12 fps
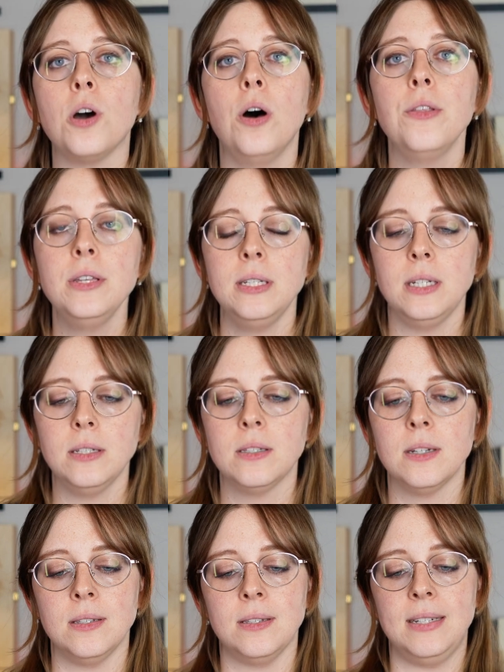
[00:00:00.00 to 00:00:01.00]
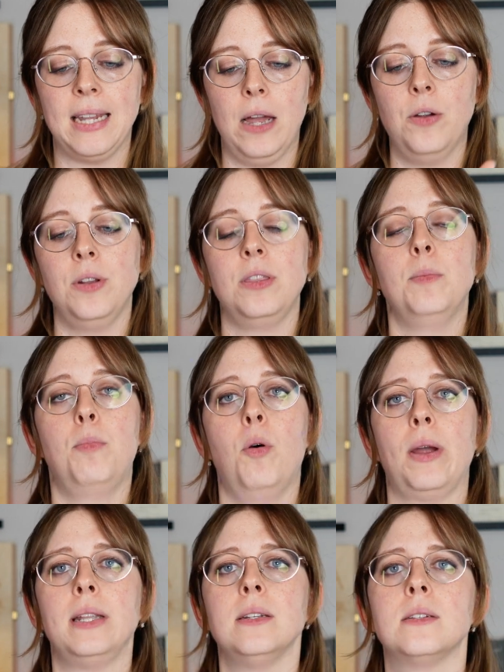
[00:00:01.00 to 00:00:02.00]
all the yeast is down in the
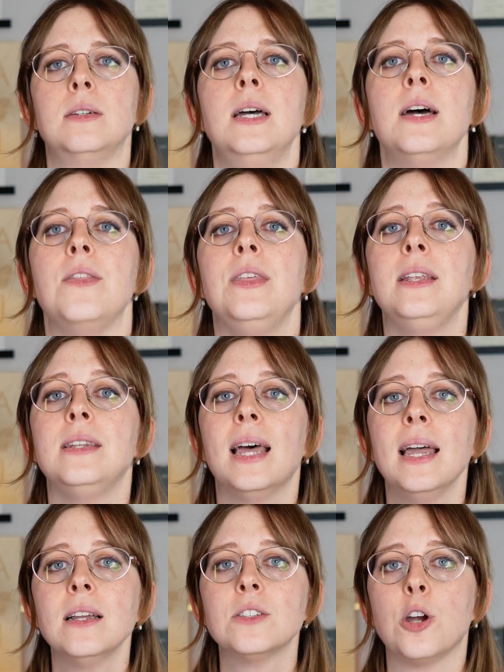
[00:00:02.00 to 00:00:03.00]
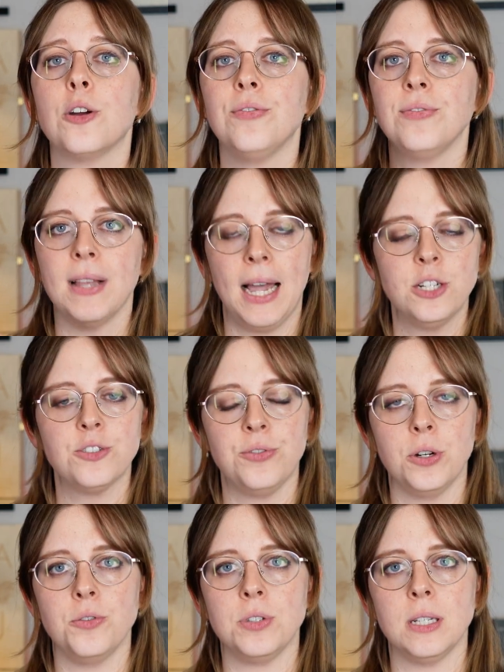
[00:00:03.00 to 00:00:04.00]
point, the necks are flash
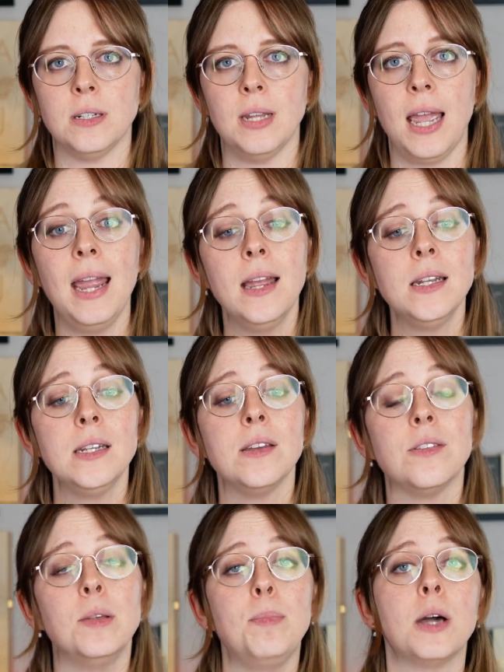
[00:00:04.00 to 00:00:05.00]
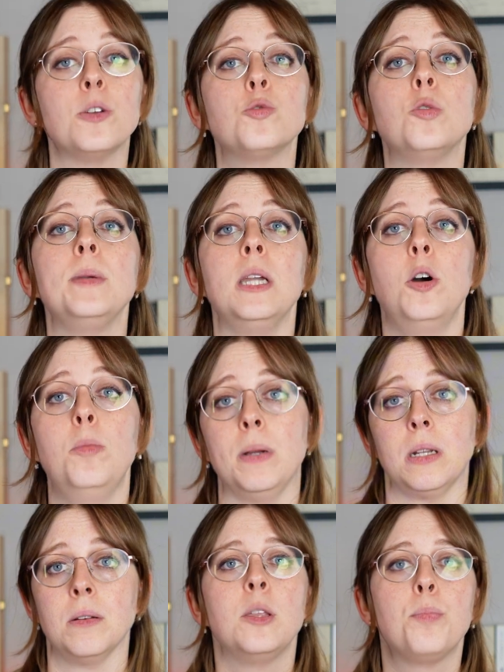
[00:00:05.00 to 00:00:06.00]
frozen and the bottles will be
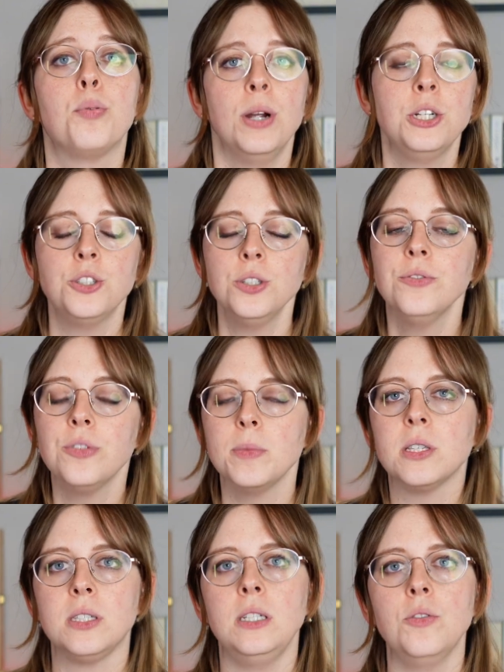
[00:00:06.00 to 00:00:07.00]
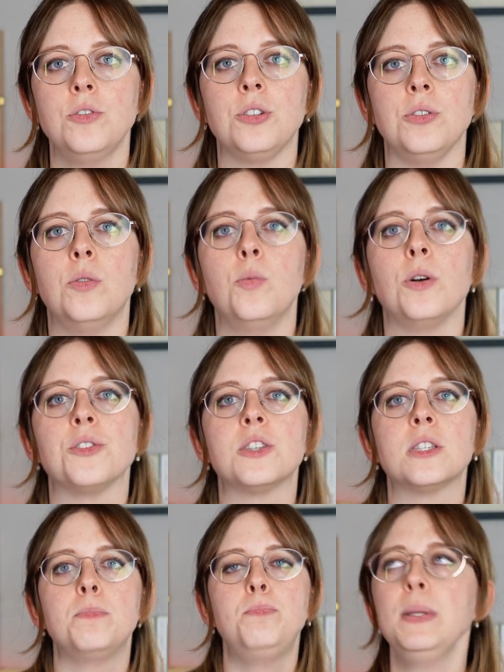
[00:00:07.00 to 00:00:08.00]
opened. The pressure from the CO2 will
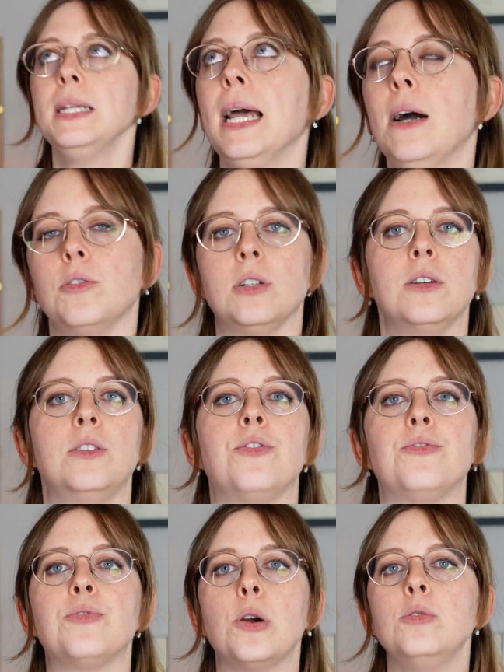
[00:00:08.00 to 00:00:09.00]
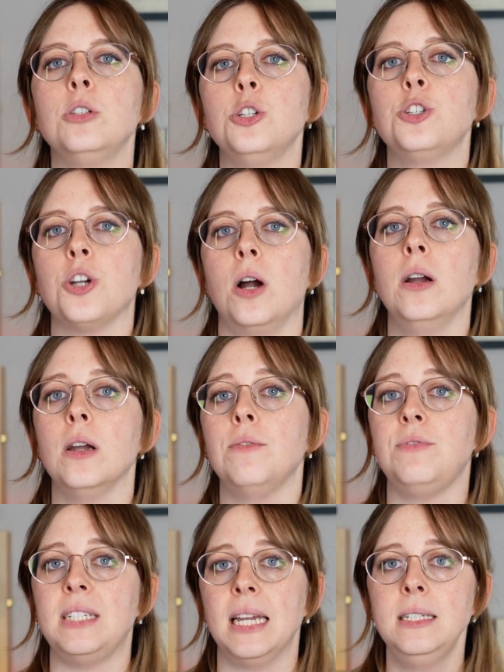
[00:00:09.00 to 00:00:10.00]
spit out the frozen chunk
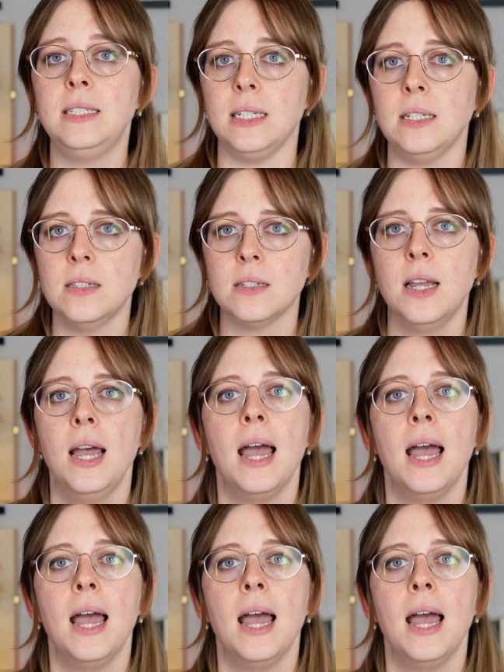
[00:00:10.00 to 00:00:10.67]
of dead yeast,